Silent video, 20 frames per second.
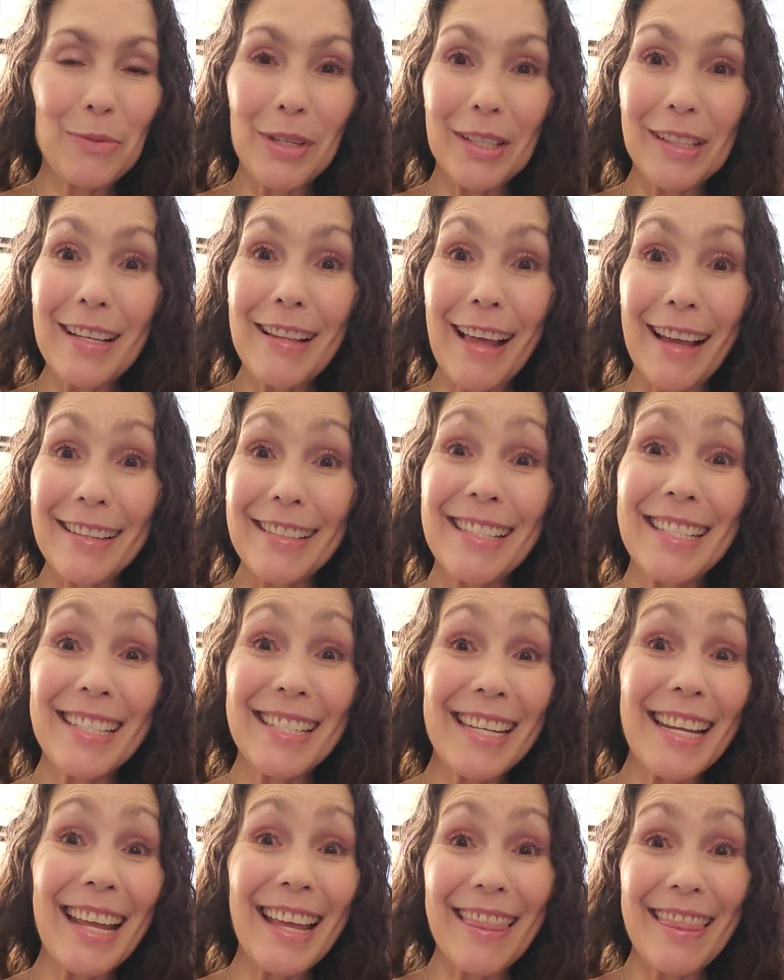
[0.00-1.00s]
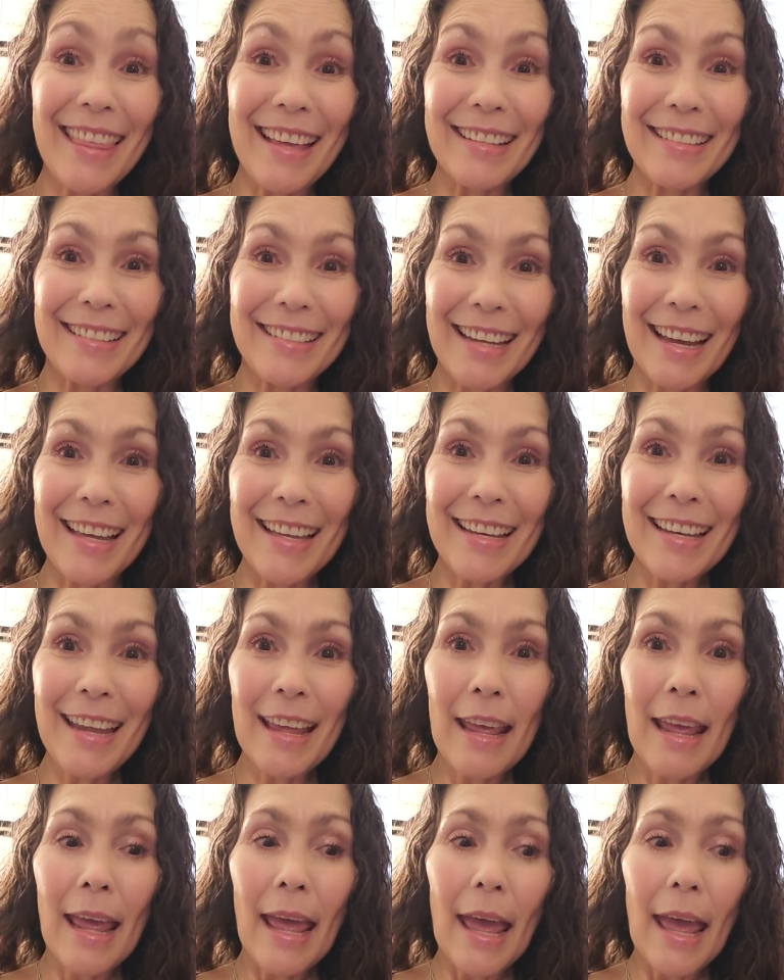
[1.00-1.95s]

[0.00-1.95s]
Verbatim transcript: really likes to get things done.